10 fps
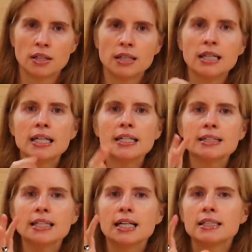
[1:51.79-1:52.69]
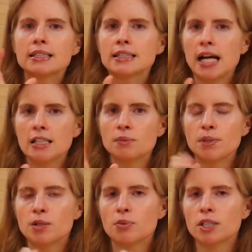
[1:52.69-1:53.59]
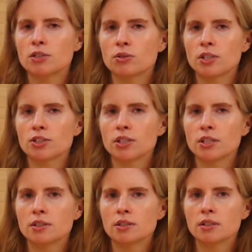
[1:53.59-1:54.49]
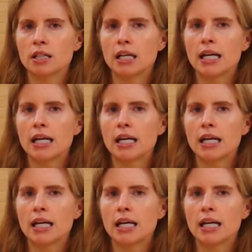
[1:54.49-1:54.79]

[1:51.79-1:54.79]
These assessment resources